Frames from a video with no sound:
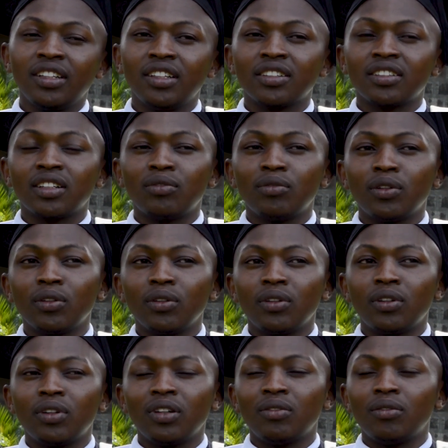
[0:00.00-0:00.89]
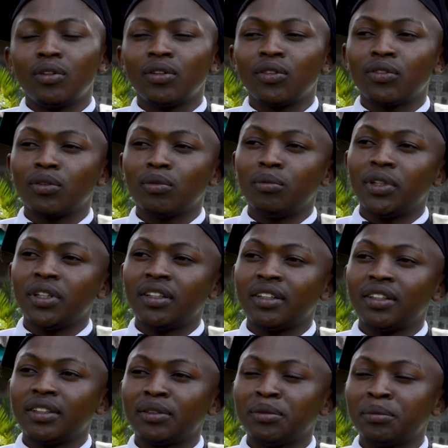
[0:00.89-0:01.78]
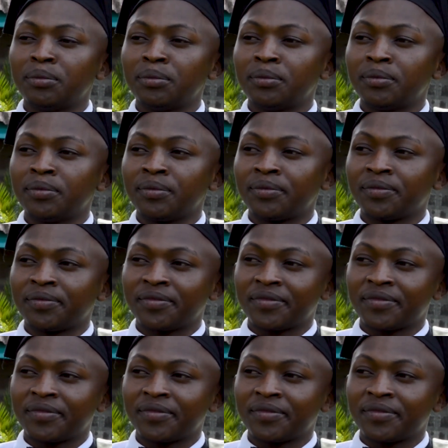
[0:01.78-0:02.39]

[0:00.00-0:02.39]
Yes, I've also been